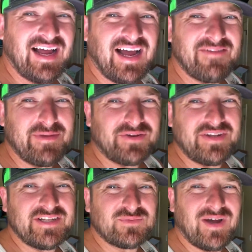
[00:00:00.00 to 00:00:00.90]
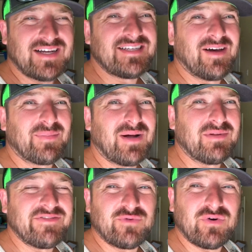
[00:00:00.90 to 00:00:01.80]
I've melted this wax down
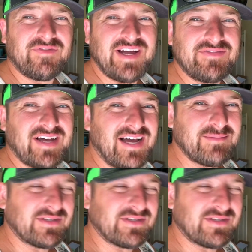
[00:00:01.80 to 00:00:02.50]
probably 4 or 5 times